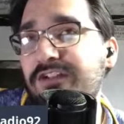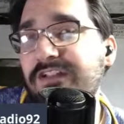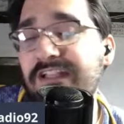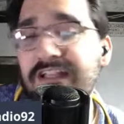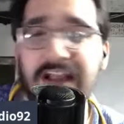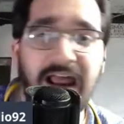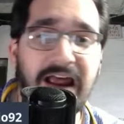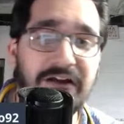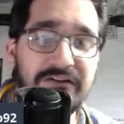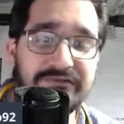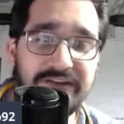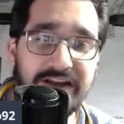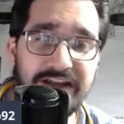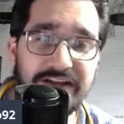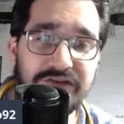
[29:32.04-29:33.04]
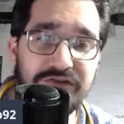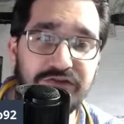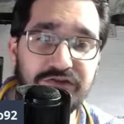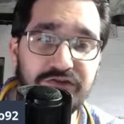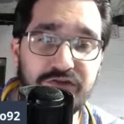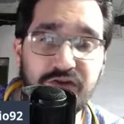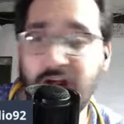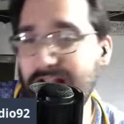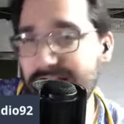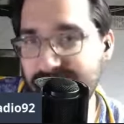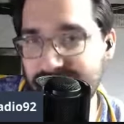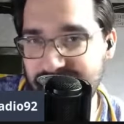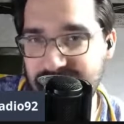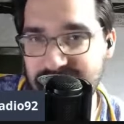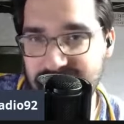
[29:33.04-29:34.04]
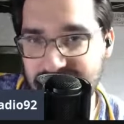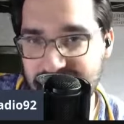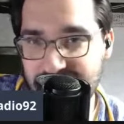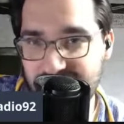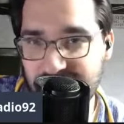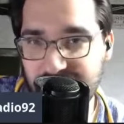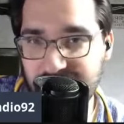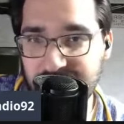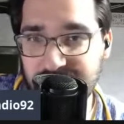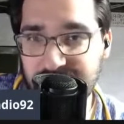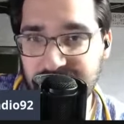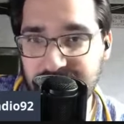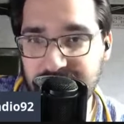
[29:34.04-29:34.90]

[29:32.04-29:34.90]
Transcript: can get out of Edge not saying anything.